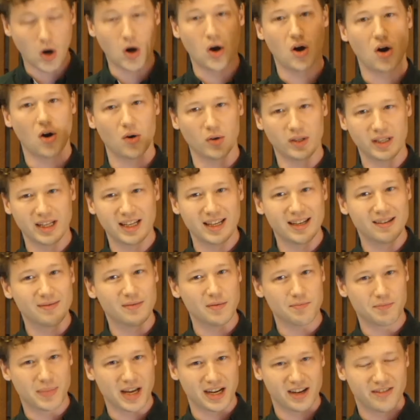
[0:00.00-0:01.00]
only
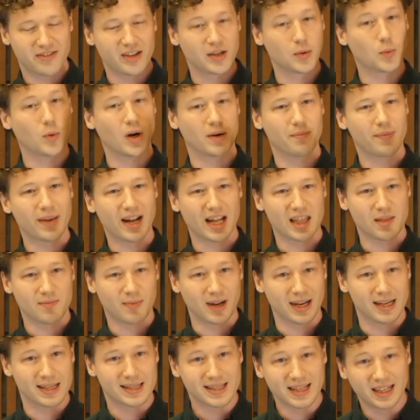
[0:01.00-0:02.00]
benefit one path by
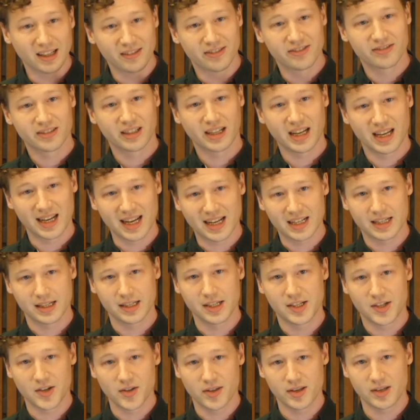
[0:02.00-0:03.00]
itself, connecting
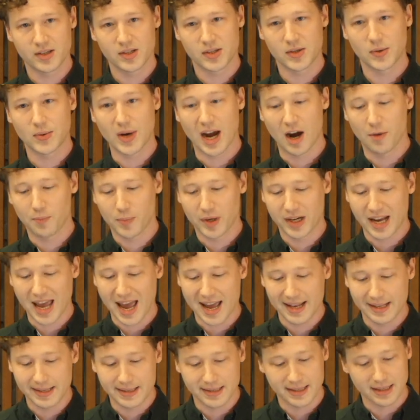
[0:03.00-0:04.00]
to these two output
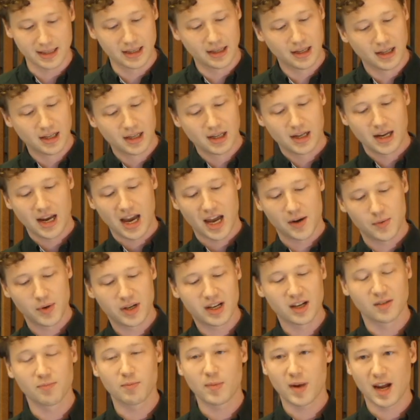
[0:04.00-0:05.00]
heads. And we
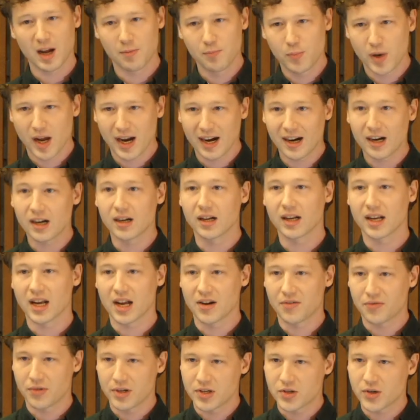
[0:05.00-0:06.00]
can compare,
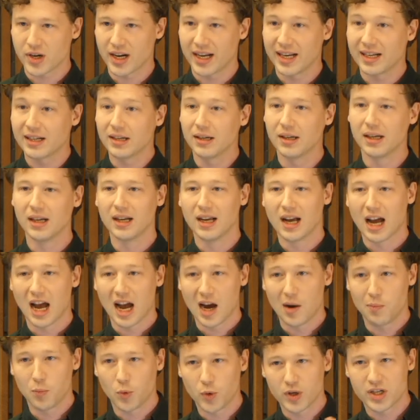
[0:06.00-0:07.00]
if we train,
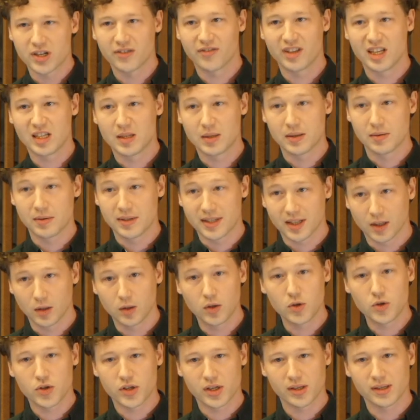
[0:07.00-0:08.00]
which of these
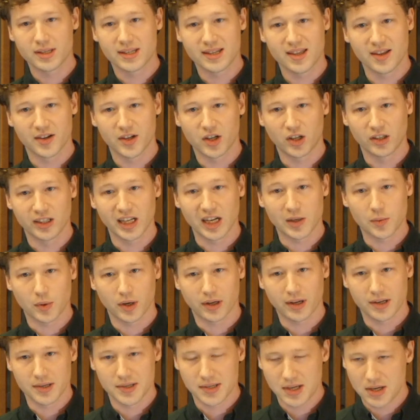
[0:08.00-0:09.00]
solutions the neural network
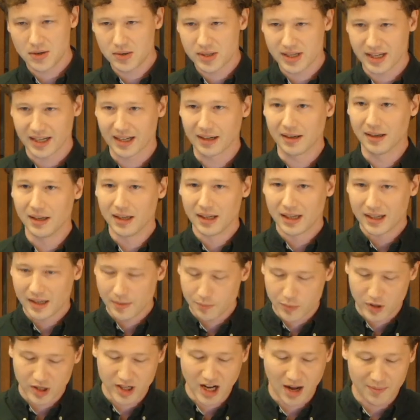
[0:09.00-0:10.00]
is using,
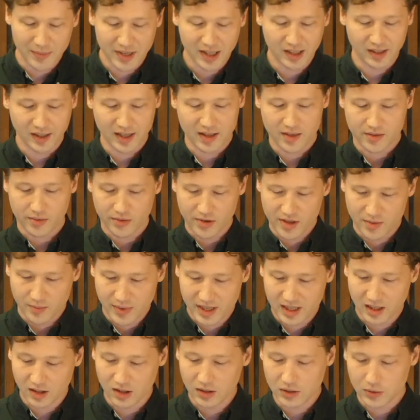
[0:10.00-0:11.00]
predominantly through the
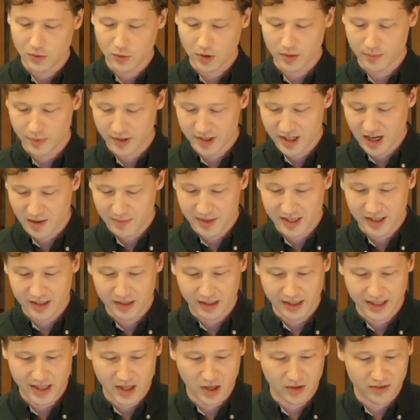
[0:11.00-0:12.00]
middle or
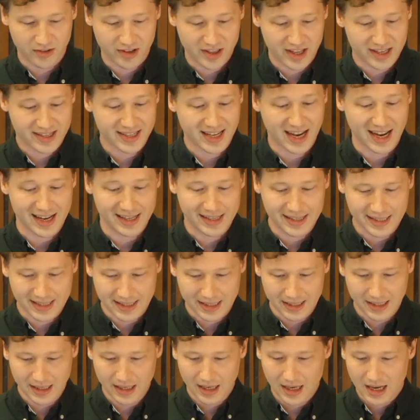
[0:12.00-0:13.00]
predominantly over the sides.
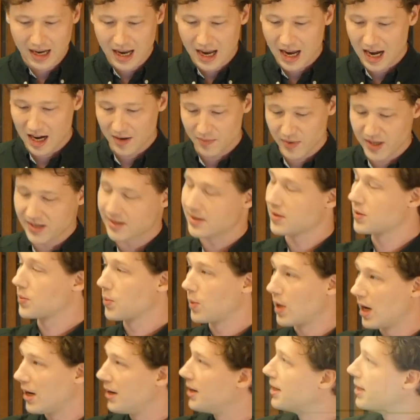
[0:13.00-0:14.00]
This is
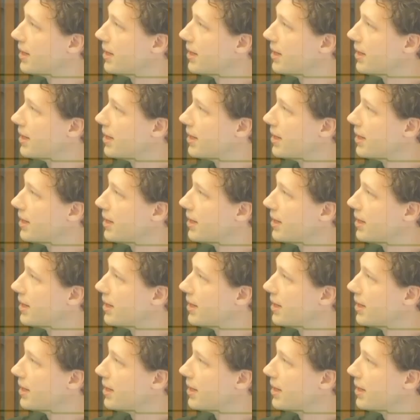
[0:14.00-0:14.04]
one